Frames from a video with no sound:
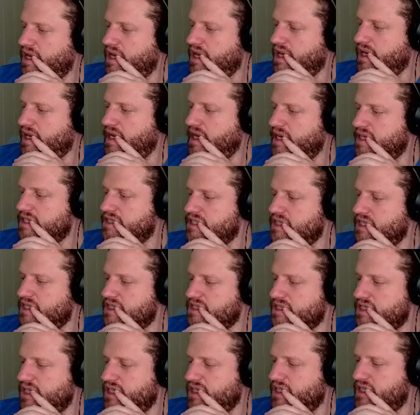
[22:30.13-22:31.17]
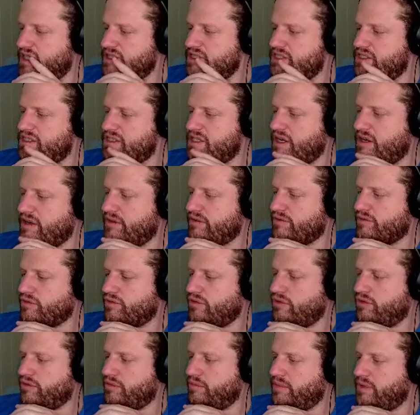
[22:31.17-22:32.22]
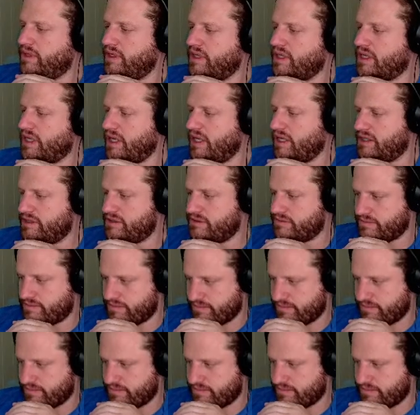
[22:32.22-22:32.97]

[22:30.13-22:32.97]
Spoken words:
Yeah, it's an unnecessary rule because